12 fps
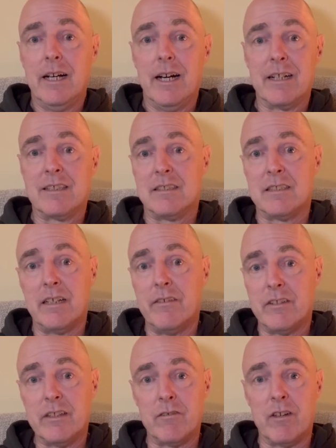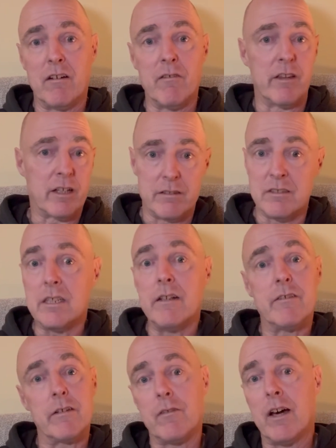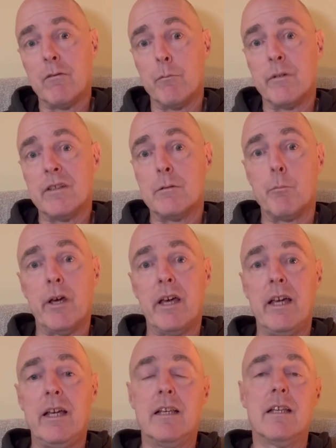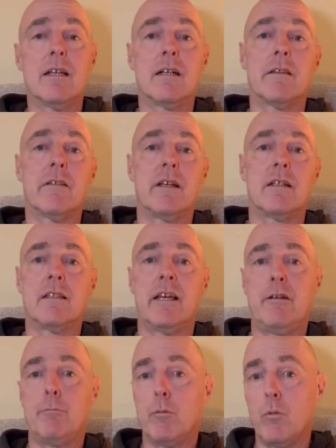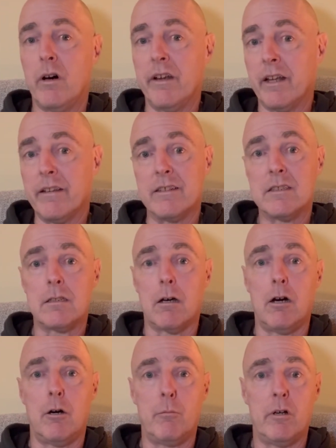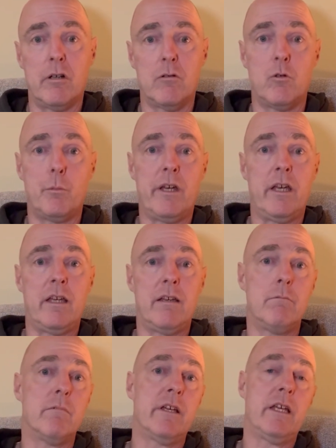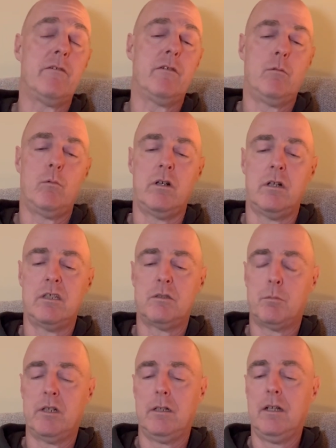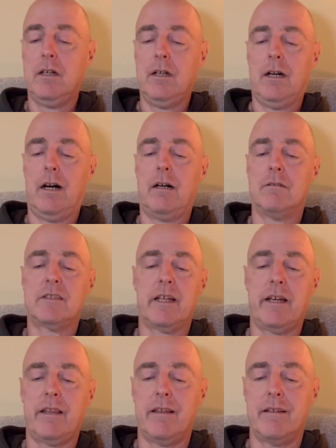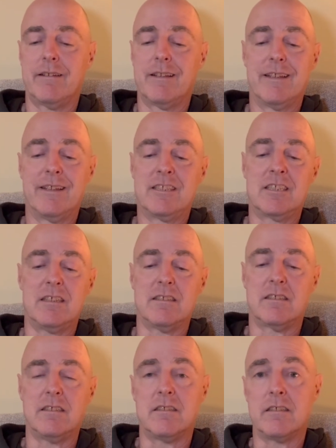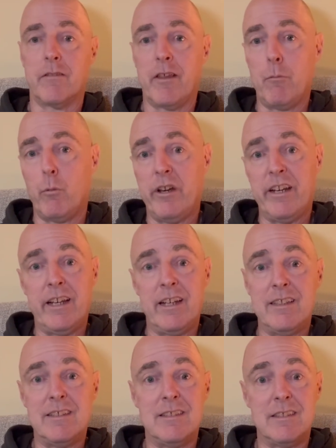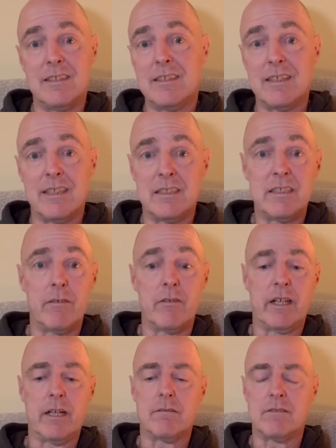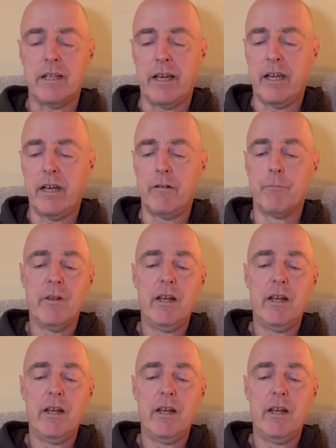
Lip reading: the Conservative government has been, I think a Labour one under Starmer will be even worse. But I'll say that the chances of them winning is 7 out of 10.